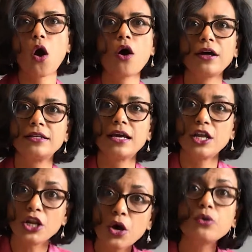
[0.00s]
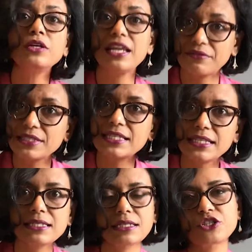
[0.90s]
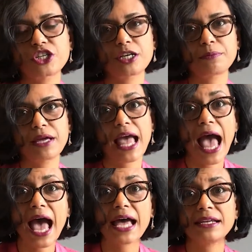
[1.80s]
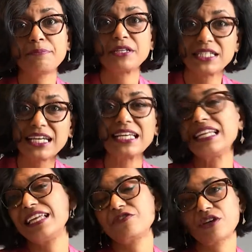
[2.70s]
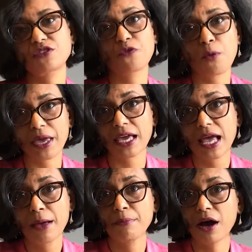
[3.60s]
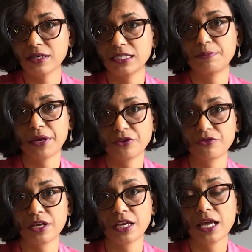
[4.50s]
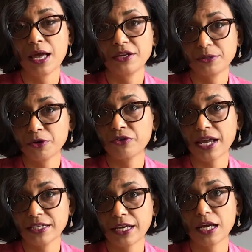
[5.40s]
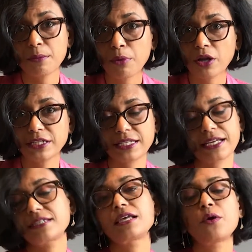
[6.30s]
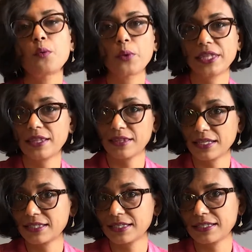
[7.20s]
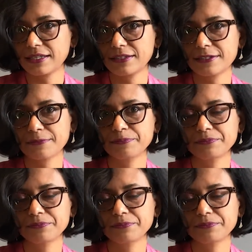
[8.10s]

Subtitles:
on local level citizenship and particularly in transforming participatory democratic politics within these cities.